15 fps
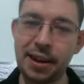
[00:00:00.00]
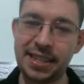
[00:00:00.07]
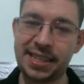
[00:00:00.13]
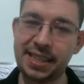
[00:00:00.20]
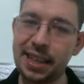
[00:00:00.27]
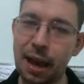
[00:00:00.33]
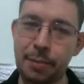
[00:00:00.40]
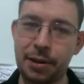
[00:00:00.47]
he's
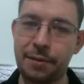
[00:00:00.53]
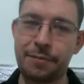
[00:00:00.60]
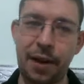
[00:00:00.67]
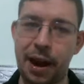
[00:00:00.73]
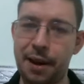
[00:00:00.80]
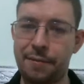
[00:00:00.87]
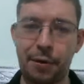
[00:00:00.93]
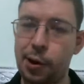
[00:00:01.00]
still able to
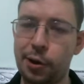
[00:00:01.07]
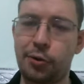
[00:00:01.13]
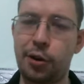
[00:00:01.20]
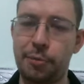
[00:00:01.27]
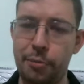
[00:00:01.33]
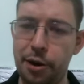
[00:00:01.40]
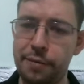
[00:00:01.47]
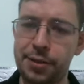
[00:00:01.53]
find very
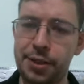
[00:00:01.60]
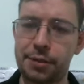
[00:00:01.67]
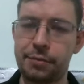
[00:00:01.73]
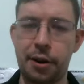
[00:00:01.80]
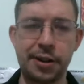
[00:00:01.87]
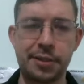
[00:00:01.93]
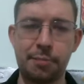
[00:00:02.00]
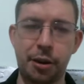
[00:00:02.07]
good moves,
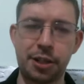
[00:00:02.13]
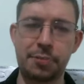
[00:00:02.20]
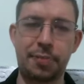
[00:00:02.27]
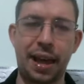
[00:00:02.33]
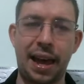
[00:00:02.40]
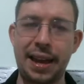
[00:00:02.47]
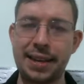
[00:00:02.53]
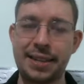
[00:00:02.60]
whereas most
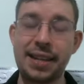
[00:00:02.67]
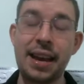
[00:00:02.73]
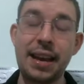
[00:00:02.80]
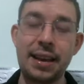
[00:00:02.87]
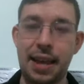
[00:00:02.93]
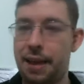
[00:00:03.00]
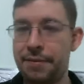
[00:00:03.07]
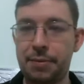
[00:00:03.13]
players,
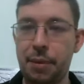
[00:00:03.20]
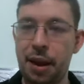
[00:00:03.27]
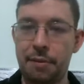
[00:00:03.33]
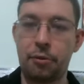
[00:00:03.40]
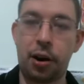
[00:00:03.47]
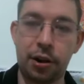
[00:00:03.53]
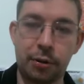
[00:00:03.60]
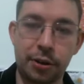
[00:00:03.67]
even
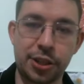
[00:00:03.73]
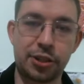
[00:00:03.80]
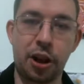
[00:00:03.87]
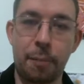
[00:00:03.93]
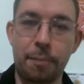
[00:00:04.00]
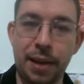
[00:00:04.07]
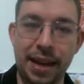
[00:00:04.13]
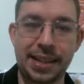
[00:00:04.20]
among the world's
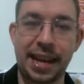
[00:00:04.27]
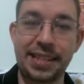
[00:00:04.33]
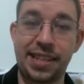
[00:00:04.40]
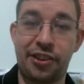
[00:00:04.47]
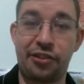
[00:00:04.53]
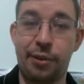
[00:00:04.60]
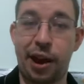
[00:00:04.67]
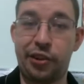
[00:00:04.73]
top players in that
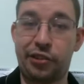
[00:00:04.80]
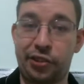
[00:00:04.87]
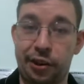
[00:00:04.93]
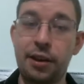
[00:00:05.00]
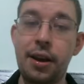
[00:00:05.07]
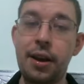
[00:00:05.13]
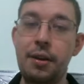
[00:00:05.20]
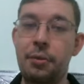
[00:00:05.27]
situation,
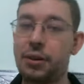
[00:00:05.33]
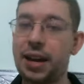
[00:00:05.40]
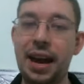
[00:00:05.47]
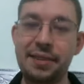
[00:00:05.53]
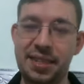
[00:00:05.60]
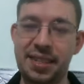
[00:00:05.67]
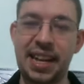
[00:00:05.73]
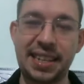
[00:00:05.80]
will kind
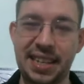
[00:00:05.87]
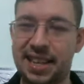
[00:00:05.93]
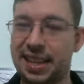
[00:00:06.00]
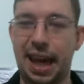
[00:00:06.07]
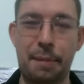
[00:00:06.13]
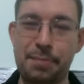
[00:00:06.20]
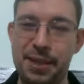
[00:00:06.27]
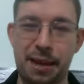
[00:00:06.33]
of start to
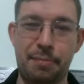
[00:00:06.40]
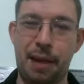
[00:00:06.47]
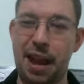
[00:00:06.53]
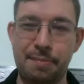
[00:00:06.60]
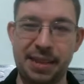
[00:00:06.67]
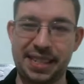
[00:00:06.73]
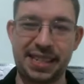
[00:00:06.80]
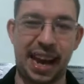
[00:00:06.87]
collapse and make
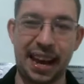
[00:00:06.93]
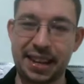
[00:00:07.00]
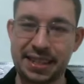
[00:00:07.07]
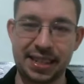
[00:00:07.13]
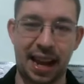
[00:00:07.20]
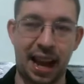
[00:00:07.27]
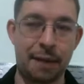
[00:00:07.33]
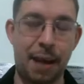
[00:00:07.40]

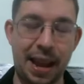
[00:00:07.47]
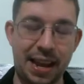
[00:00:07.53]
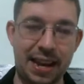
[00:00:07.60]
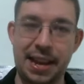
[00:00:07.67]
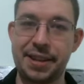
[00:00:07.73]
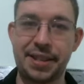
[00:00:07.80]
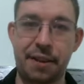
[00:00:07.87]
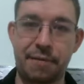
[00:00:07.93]
mistakes and make it
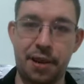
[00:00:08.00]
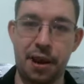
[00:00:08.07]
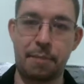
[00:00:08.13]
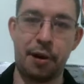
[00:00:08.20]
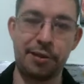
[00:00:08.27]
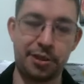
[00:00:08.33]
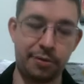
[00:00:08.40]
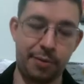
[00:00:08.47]
easier for the
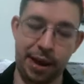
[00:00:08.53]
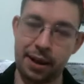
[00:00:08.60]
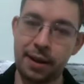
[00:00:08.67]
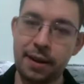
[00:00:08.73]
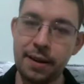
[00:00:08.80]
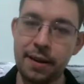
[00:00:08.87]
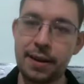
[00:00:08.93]
opponent to win.